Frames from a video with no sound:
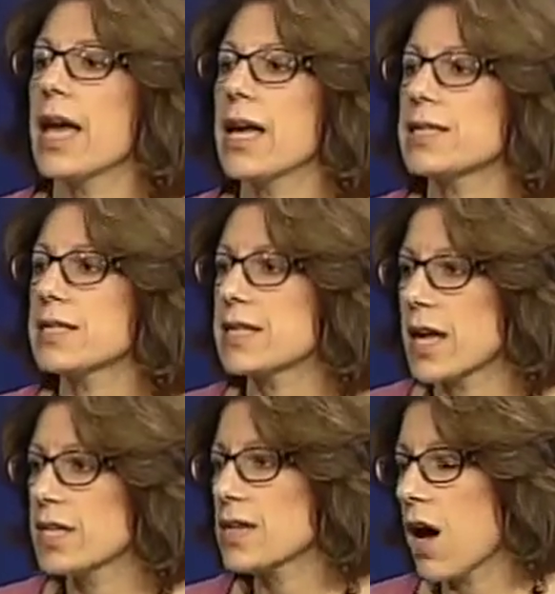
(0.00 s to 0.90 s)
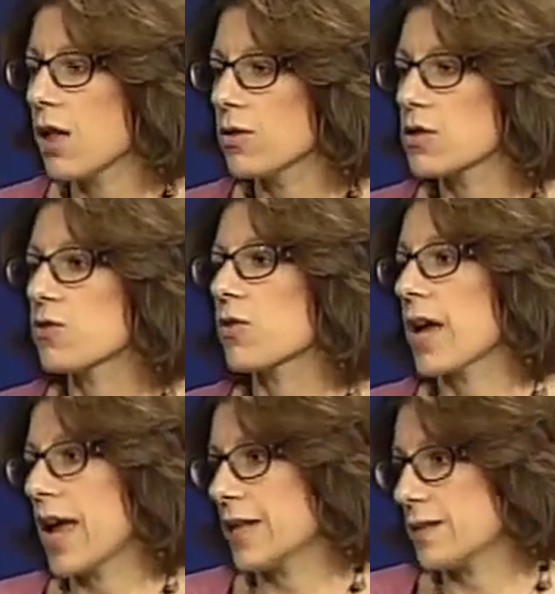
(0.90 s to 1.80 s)
It's ten dollars for
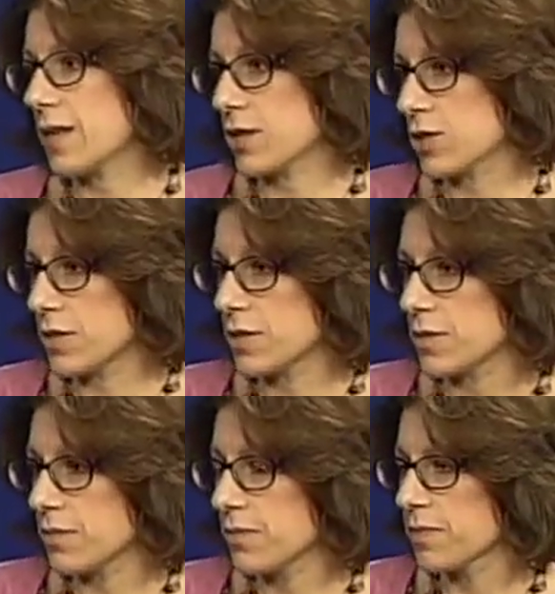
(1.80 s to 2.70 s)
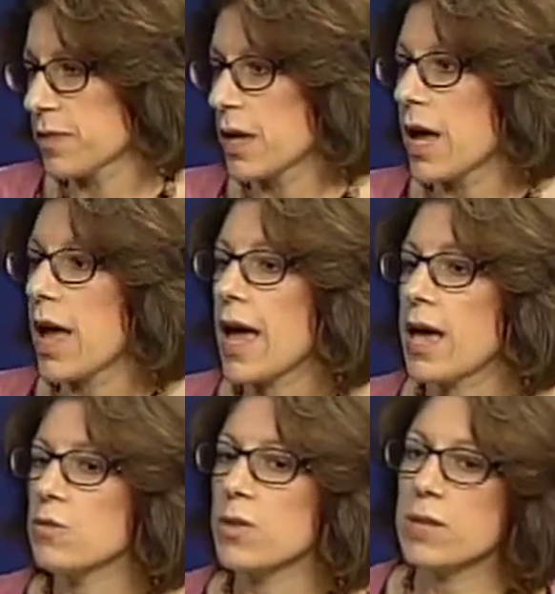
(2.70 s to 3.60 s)
eight sessions, mm-hmm.
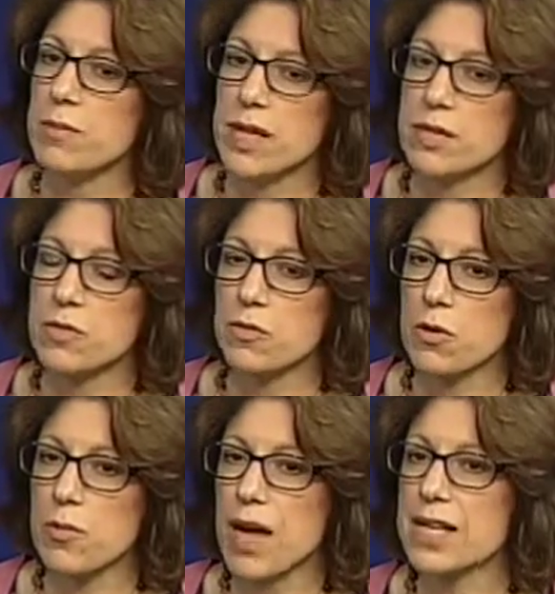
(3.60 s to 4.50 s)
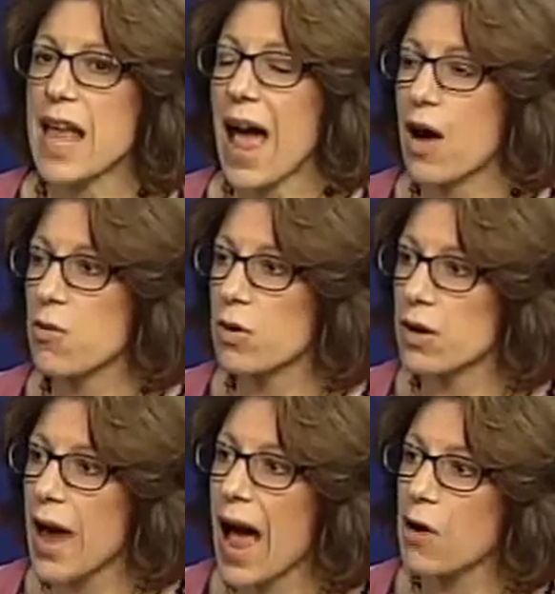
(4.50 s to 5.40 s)
and we meet for about an
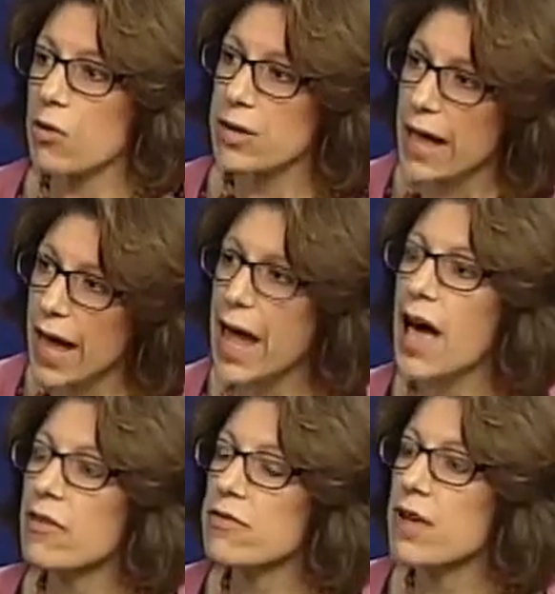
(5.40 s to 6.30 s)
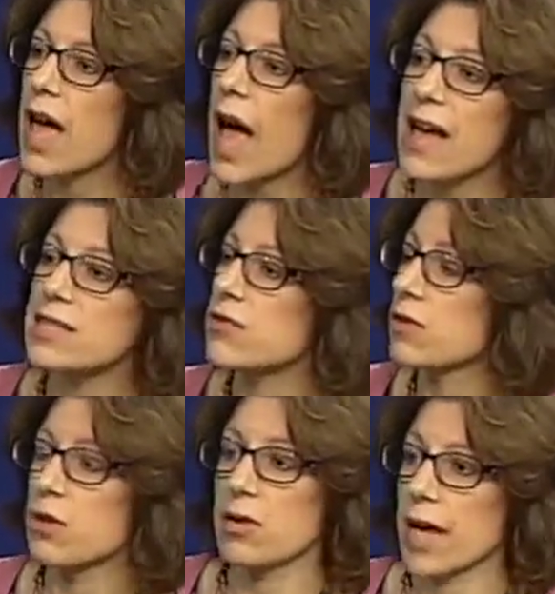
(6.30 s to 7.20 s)
hour, hour and a half at
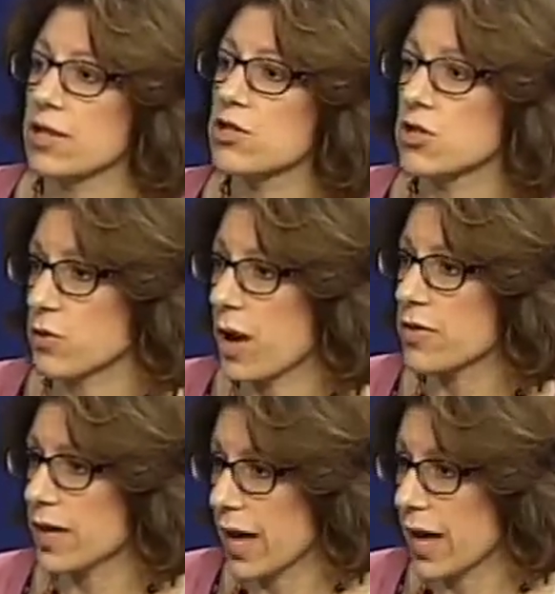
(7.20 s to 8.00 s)
different locations throughout the